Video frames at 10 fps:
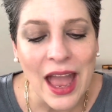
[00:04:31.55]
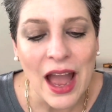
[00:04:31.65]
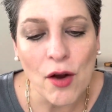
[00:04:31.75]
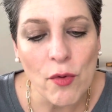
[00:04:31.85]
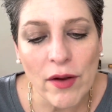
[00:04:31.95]

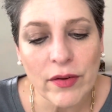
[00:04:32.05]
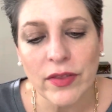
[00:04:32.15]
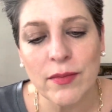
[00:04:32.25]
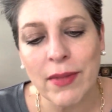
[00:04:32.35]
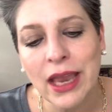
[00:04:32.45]
However,
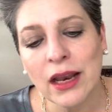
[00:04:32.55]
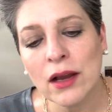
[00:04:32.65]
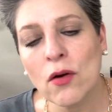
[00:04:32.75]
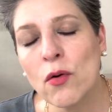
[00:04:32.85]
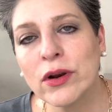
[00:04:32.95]
the main
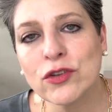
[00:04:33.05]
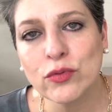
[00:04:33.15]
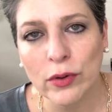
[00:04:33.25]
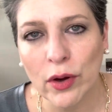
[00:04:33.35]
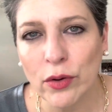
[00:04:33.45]
accord is
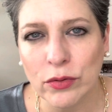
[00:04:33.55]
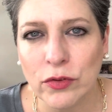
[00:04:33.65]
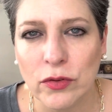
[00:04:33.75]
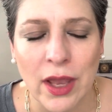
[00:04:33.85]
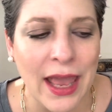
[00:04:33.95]

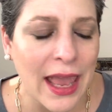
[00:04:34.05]
rose.